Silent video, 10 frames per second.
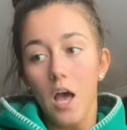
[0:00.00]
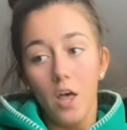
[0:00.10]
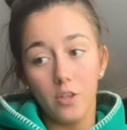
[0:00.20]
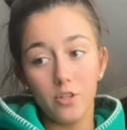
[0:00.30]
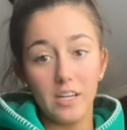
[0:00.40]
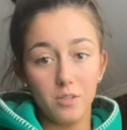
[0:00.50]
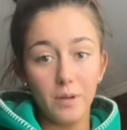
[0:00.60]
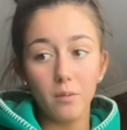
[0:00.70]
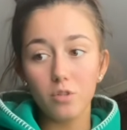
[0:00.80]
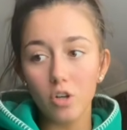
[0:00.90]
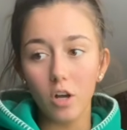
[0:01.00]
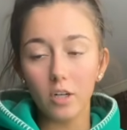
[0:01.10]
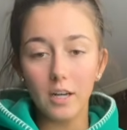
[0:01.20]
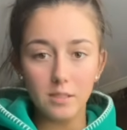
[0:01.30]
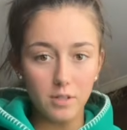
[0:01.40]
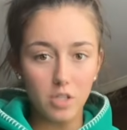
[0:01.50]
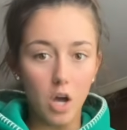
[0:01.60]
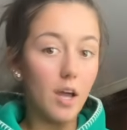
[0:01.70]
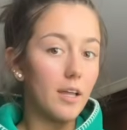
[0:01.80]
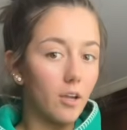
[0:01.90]
the drainage becomes stronger as we saw
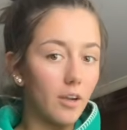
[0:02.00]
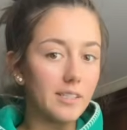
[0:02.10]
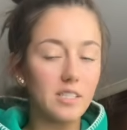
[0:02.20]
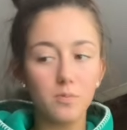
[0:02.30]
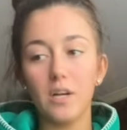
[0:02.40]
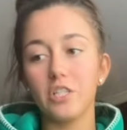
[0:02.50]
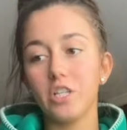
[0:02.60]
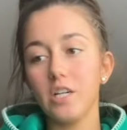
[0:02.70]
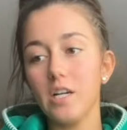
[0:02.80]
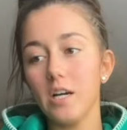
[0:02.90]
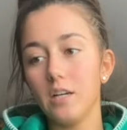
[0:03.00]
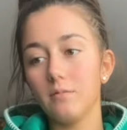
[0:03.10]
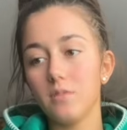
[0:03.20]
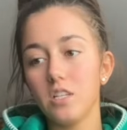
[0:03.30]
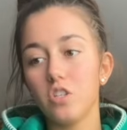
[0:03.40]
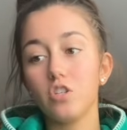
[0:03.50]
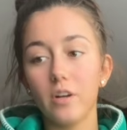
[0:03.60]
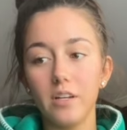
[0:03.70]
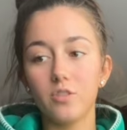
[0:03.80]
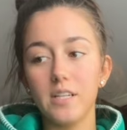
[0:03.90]
it increase its pressure, since the
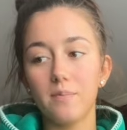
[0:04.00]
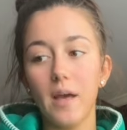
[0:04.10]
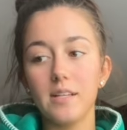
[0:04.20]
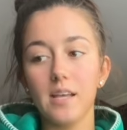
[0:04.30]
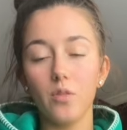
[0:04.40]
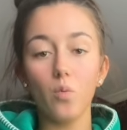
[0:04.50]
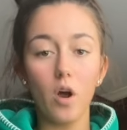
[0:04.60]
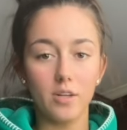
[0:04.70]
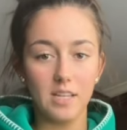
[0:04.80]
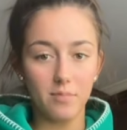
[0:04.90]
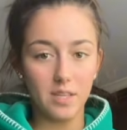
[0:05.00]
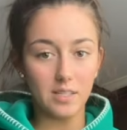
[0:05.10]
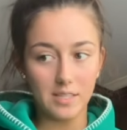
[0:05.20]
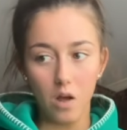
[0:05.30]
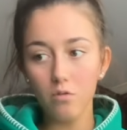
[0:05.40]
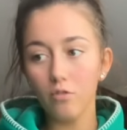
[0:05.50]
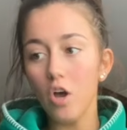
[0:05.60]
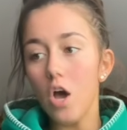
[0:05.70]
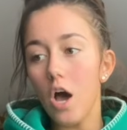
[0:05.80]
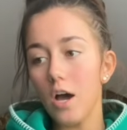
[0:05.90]
drainage rate depends on the water depth itself.
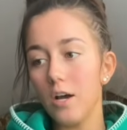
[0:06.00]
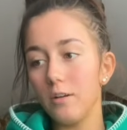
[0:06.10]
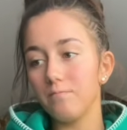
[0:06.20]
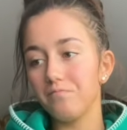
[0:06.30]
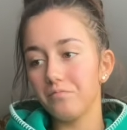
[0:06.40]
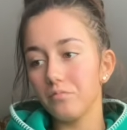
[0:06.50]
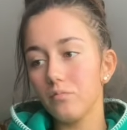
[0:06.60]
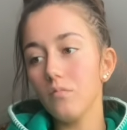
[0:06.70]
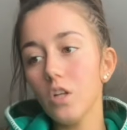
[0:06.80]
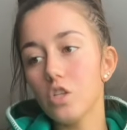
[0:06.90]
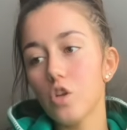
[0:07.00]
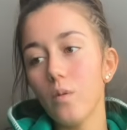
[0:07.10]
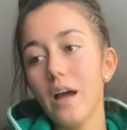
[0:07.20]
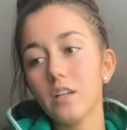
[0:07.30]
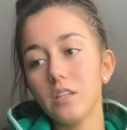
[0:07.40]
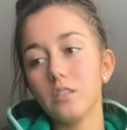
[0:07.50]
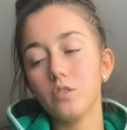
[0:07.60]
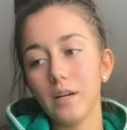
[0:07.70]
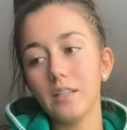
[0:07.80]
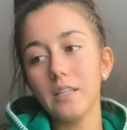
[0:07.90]
So that
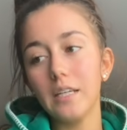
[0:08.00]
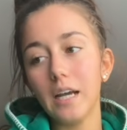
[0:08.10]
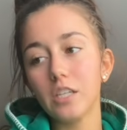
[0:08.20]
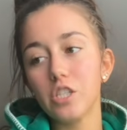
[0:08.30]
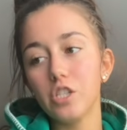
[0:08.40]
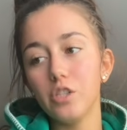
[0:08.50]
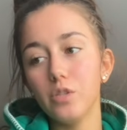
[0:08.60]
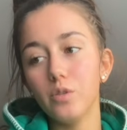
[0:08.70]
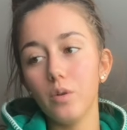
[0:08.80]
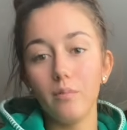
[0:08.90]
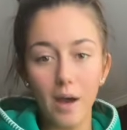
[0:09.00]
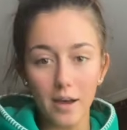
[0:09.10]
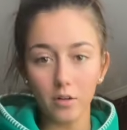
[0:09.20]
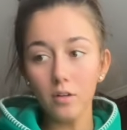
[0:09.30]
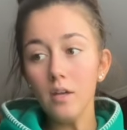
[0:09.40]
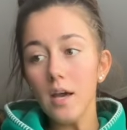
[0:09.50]
directly connects to the model